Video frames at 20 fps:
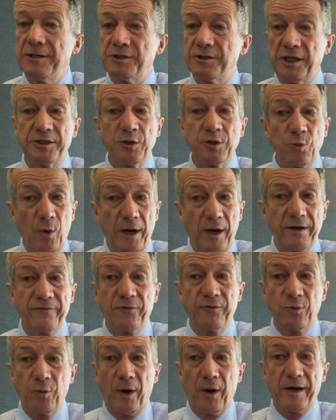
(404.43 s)
So that's a
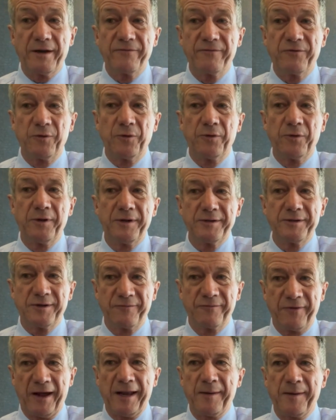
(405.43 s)
wonderful, wonderful
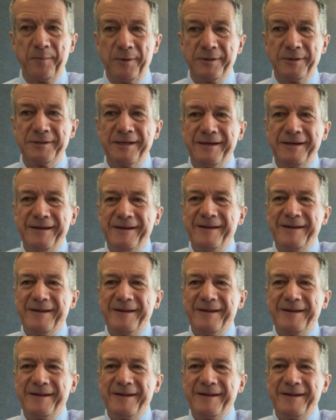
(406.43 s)
development,